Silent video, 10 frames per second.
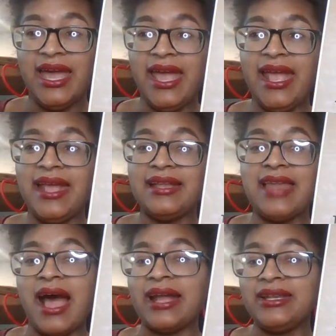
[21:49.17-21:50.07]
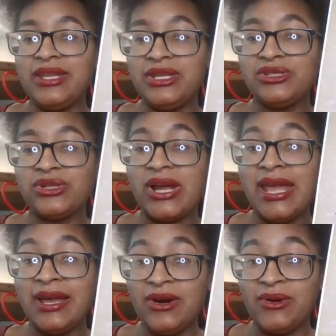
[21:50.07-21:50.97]
And I need your
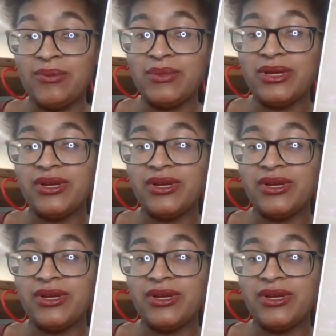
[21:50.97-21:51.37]
help